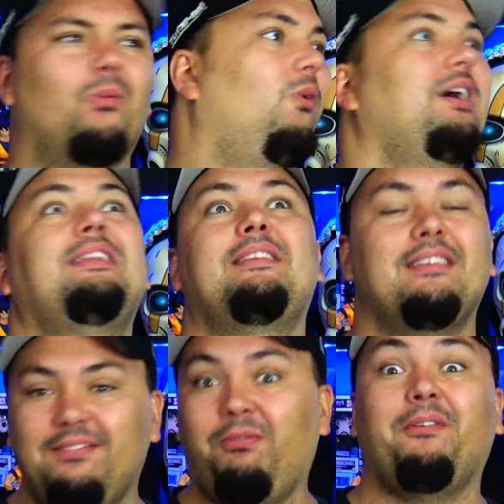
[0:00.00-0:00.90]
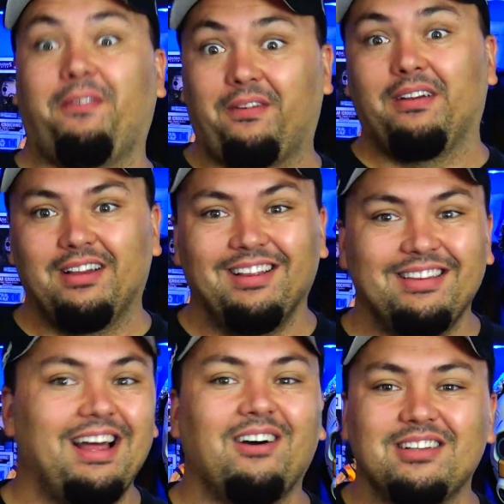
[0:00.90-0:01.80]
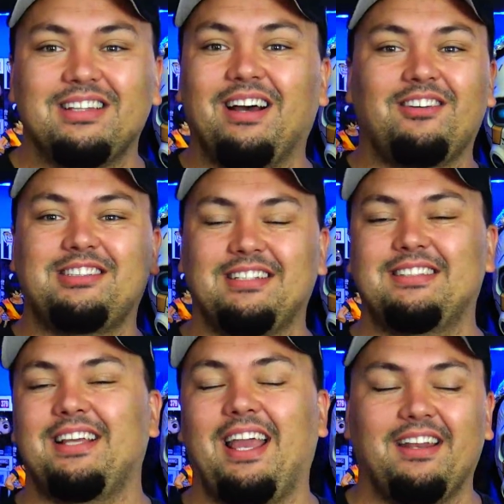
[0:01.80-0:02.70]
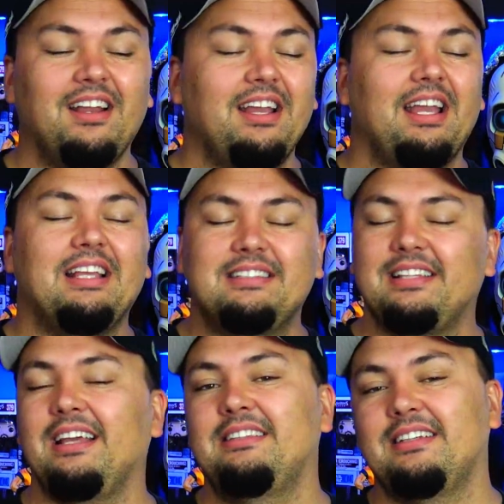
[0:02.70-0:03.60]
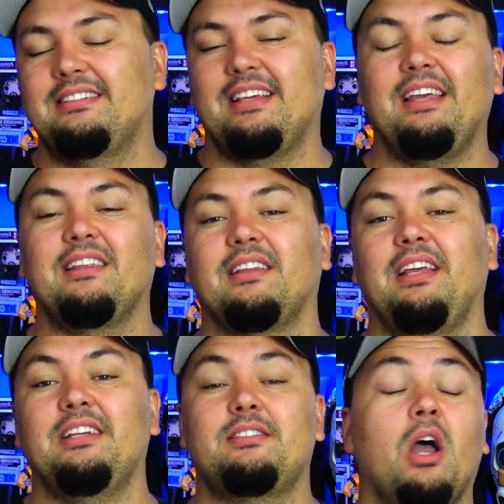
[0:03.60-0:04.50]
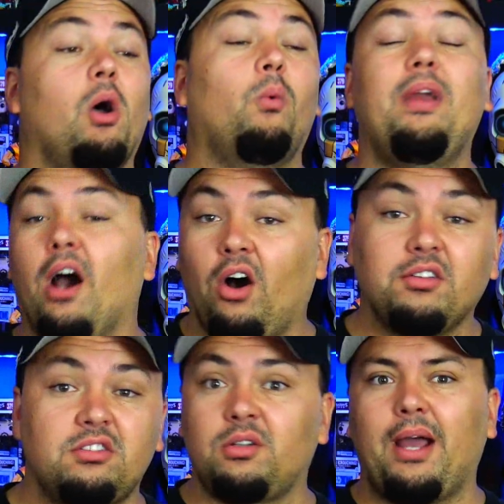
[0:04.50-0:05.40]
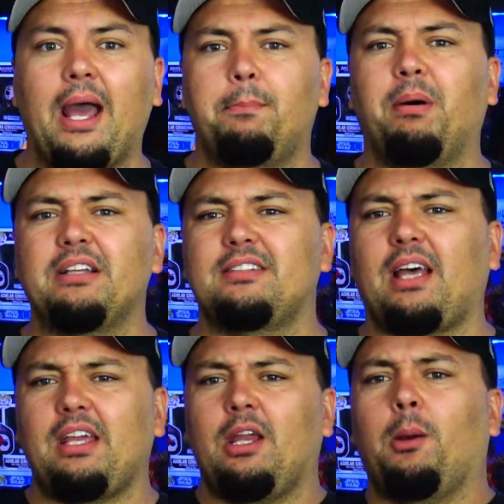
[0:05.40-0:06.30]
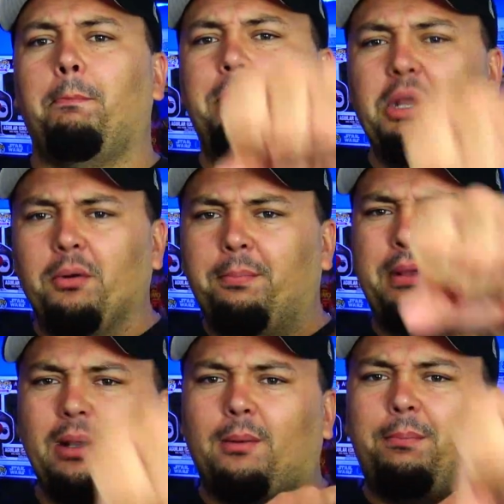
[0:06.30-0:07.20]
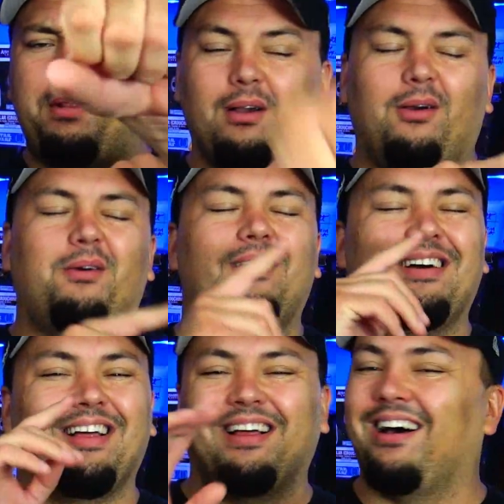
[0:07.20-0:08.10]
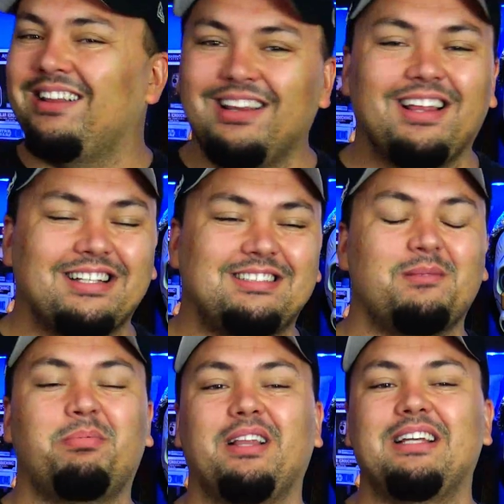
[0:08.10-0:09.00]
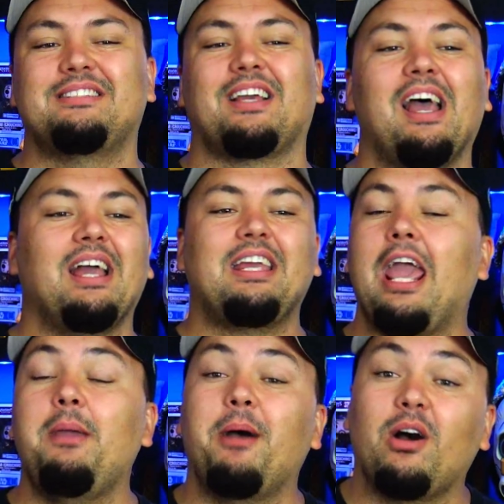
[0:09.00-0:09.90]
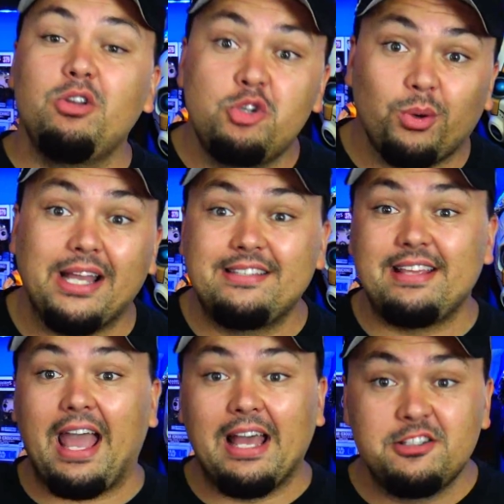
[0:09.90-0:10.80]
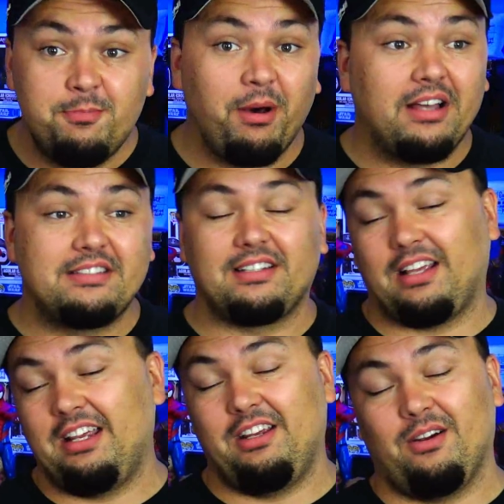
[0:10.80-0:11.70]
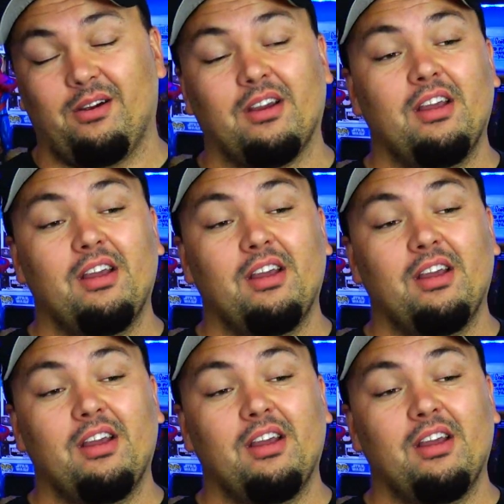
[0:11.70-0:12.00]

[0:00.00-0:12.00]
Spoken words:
What the? That was insane. Insane to say the least. We also had Buzz Lightyear. Pew pew pew. Alexa Bliss came out dressed as Buzz Lightyear.